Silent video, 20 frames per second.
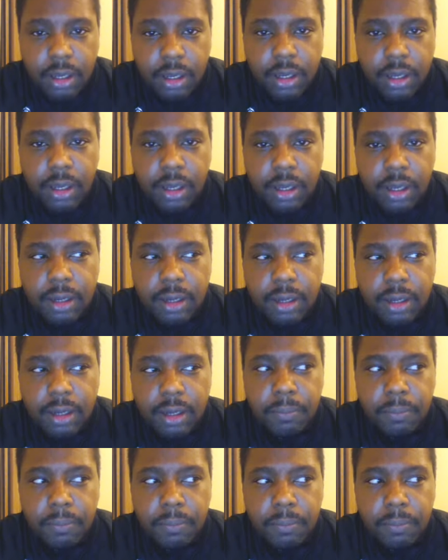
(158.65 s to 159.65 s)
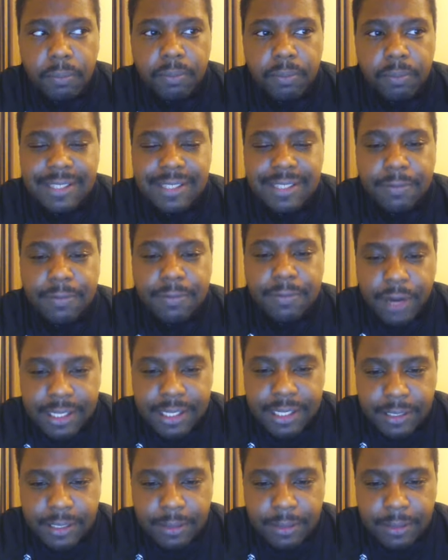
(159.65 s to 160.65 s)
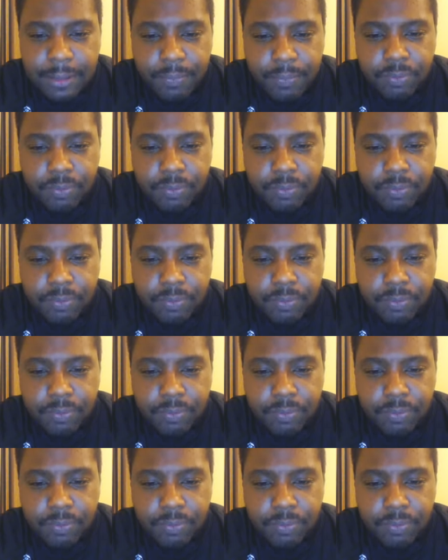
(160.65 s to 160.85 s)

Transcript: um, as a fighter,